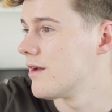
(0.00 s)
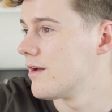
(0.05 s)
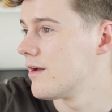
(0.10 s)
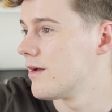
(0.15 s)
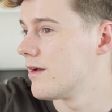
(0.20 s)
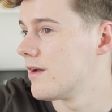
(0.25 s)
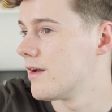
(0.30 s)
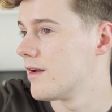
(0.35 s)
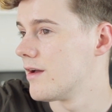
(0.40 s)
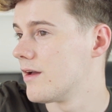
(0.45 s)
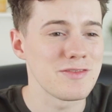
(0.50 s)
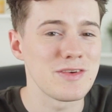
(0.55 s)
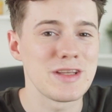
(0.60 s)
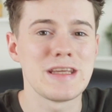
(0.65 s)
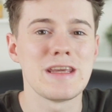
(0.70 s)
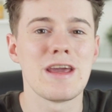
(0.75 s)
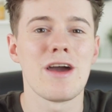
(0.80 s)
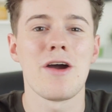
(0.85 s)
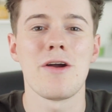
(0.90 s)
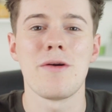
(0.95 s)
Here is the
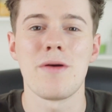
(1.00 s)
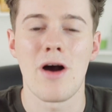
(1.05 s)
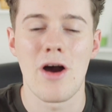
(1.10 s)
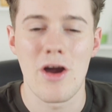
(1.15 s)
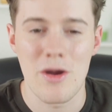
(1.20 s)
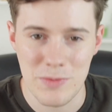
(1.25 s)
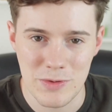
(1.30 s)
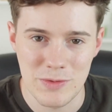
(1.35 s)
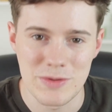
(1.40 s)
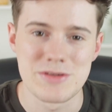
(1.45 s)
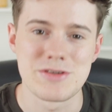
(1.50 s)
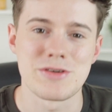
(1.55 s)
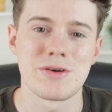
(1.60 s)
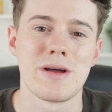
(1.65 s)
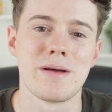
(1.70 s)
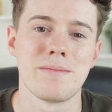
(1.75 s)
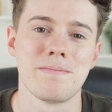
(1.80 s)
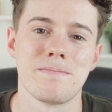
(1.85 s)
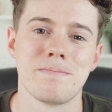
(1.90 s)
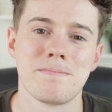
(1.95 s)
video, I hope you enjoy it.